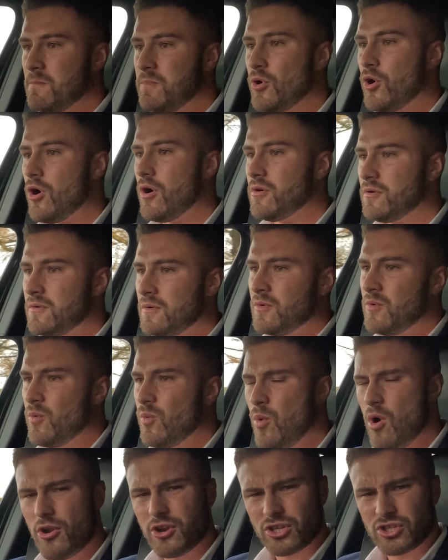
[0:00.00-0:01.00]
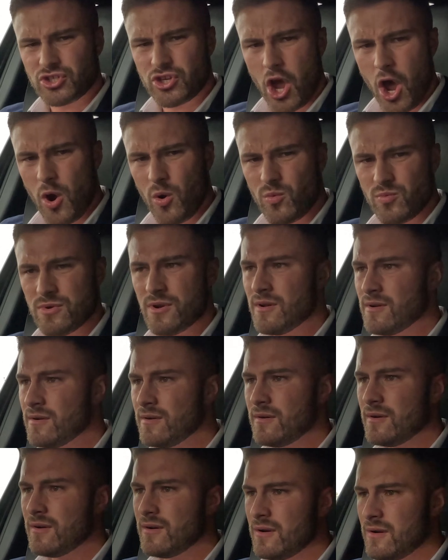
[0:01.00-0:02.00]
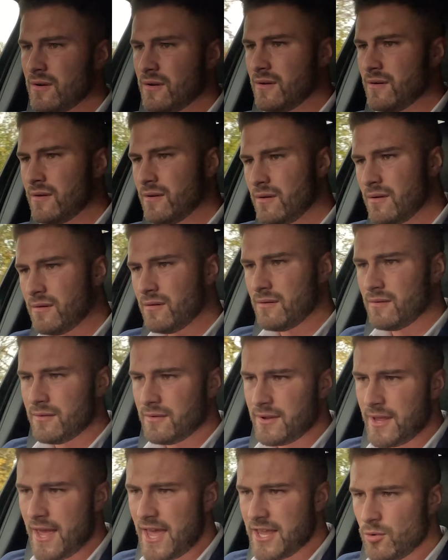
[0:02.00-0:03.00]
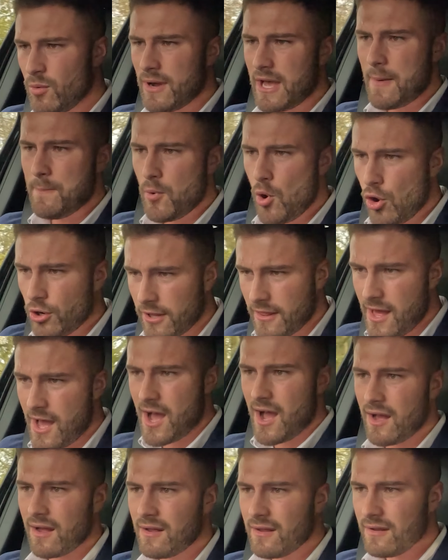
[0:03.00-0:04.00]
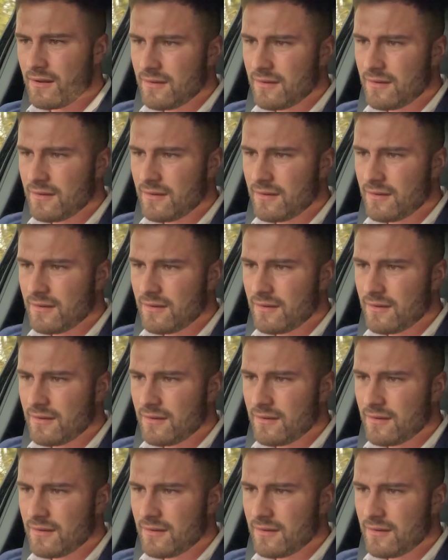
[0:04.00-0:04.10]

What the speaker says: but what a tone. Yeah, you won't get bored of that.